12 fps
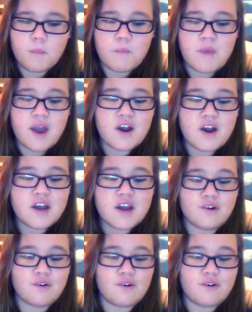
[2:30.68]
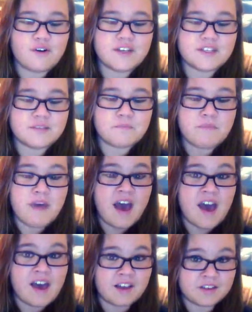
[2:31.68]
Merry
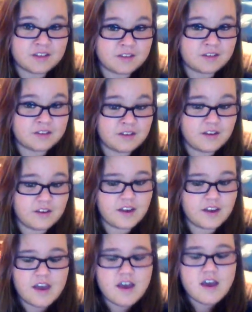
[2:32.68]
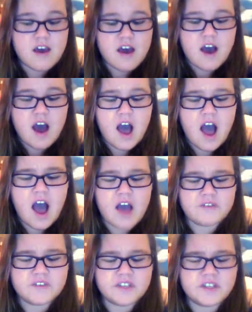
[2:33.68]
Christmas.
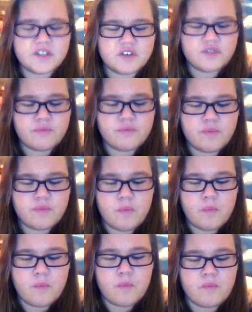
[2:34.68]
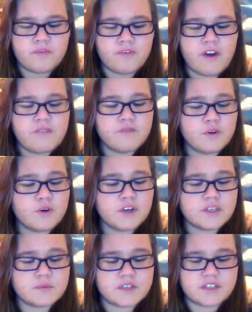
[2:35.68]
I've seen some frightful
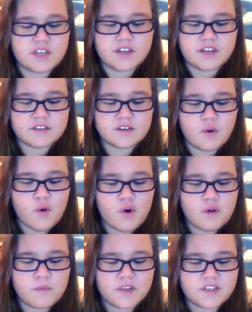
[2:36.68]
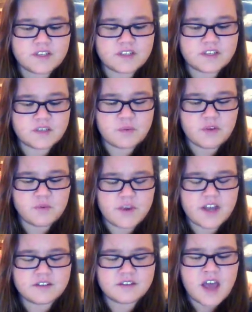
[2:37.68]
Christmas scenes, ornaments in
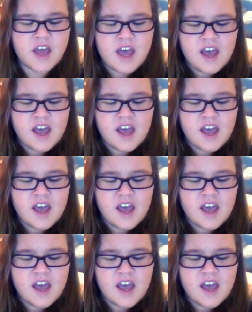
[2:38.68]
smithereens,